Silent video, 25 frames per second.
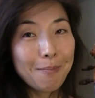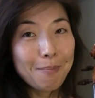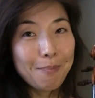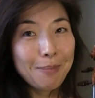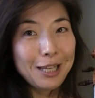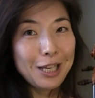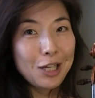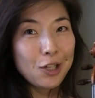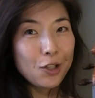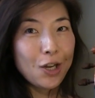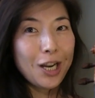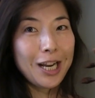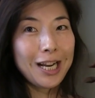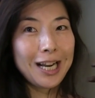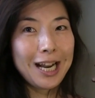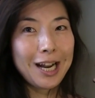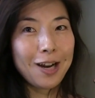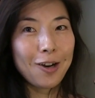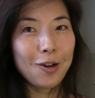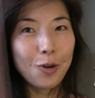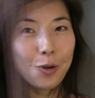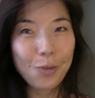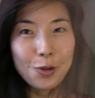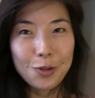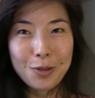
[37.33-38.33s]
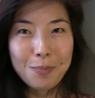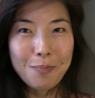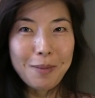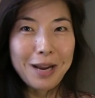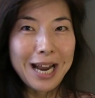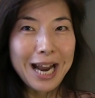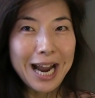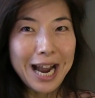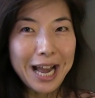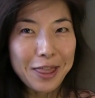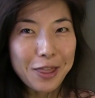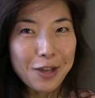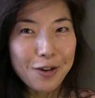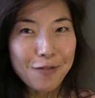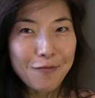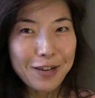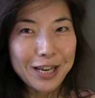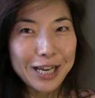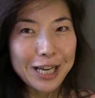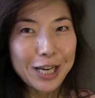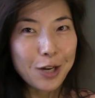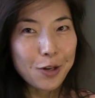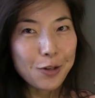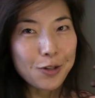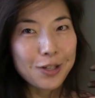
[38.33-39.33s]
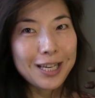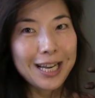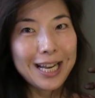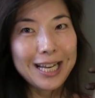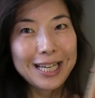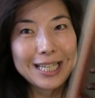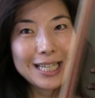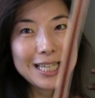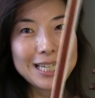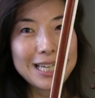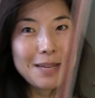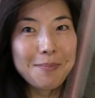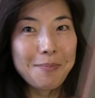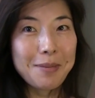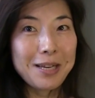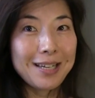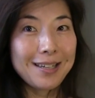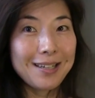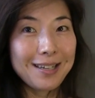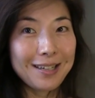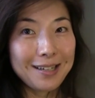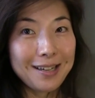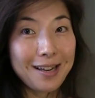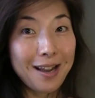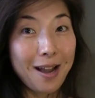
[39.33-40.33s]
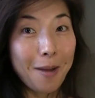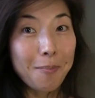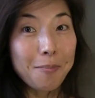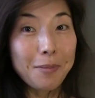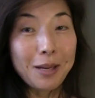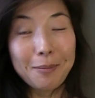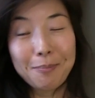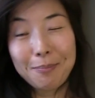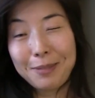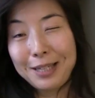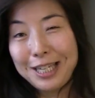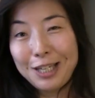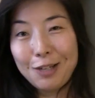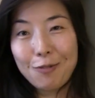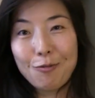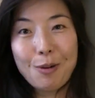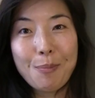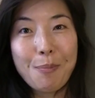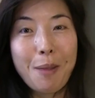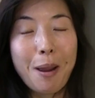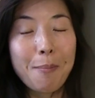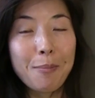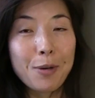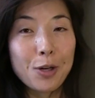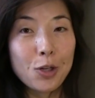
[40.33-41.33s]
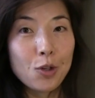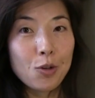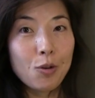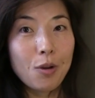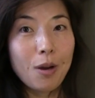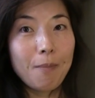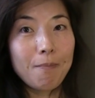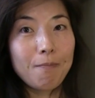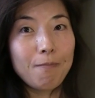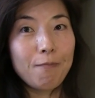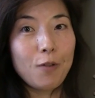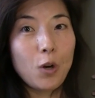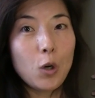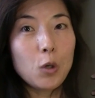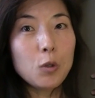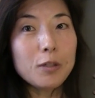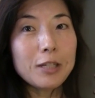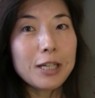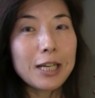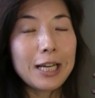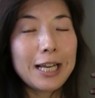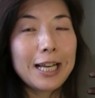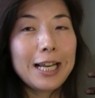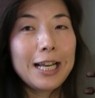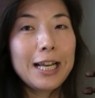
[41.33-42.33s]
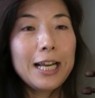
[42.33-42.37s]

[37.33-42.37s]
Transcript: Please check out also my other videos at steemit.com and please remember to upvote.